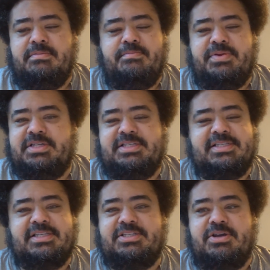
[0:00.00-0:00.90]
But Jesus
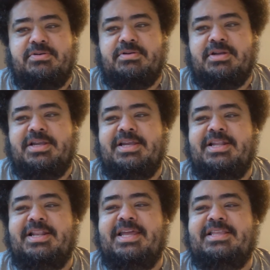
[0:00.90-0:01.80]
says, "No,
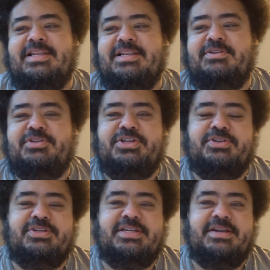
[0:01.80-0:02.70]
let the little
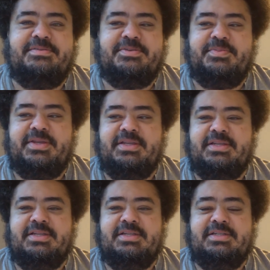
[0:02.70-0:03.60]
children come to me."
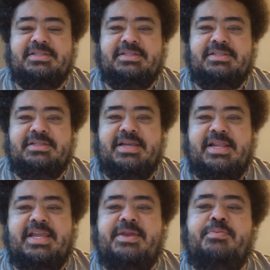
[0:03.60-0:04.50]
And
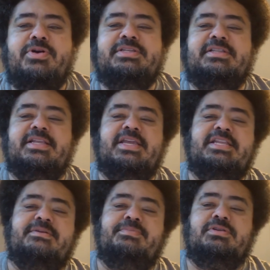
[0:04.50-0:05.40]
again, he points out that the
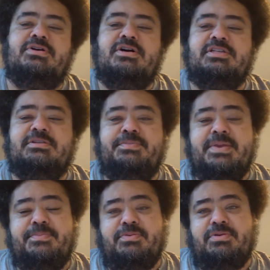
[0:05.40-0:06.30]
kingdom belongs to
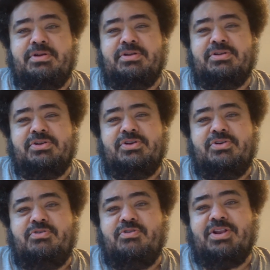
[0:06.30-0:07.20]
people
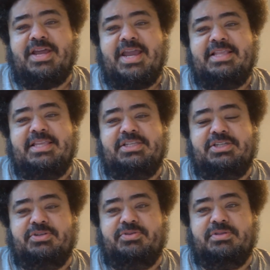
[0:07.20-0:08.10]
who are like these
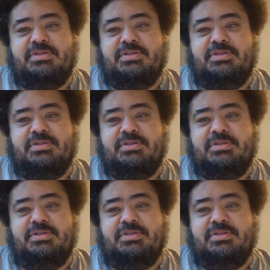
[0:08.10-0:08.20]
children.